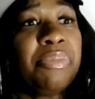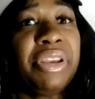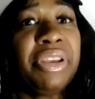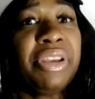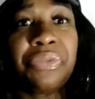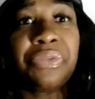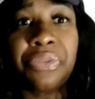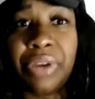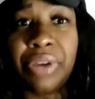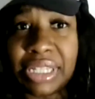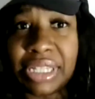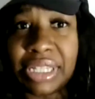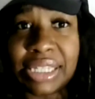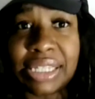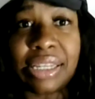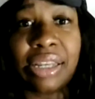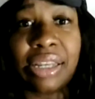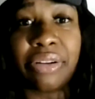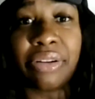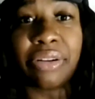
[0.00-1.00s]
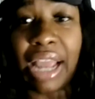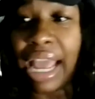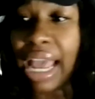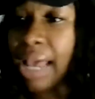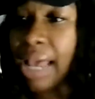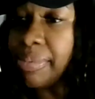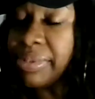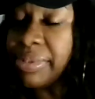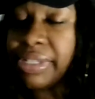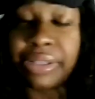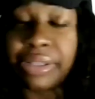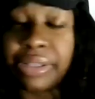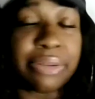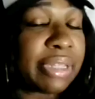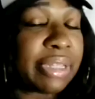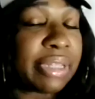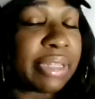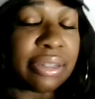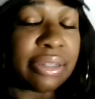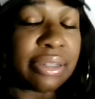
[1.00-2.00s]
be front and center.
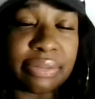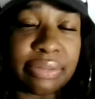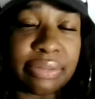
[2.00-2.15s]
Absolutely.